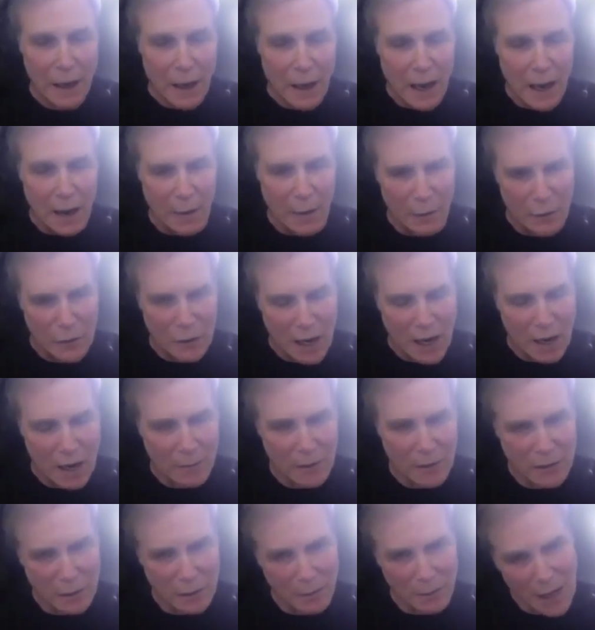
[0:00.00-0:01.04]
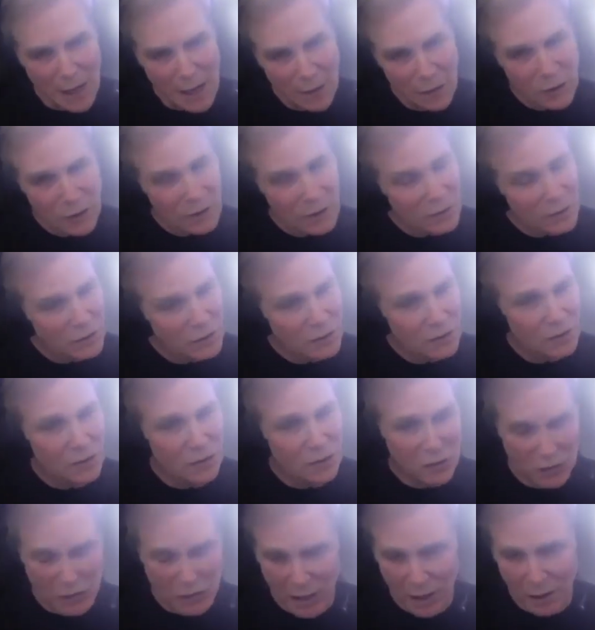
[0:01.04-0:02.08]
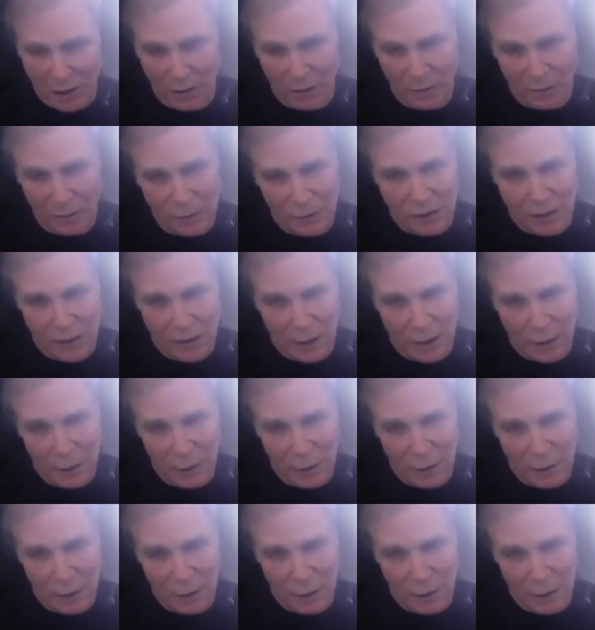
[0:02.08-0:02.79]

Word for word: and there's got to be some ethics to the sale of the data